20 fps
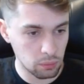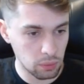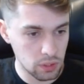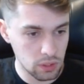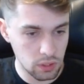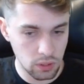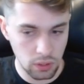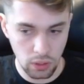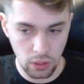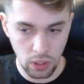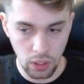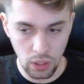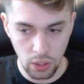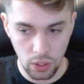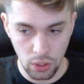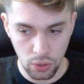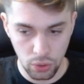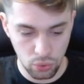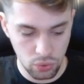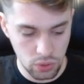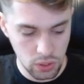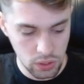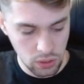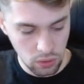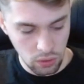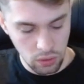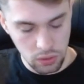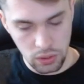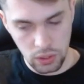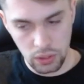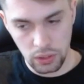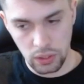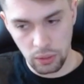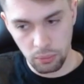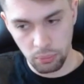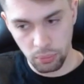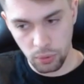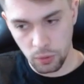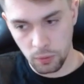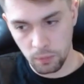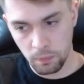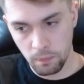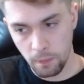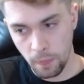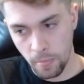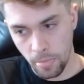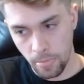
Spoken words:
but still, you just lost a tempo,